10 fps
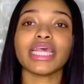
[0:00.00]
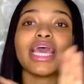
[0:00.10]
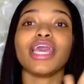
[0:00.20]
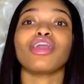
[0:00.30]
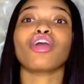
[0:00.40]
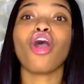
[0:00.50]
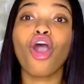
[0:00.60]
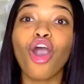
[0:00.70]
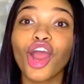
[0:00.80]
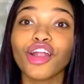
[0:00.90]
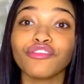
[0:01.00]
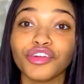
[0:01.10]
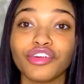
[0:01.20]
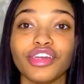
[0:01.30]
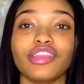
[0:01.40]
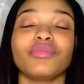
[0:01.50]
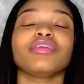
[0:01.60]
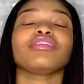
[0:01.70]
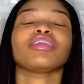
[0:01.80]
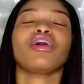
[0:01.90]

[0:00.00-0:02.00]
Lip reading: a car for Christmas.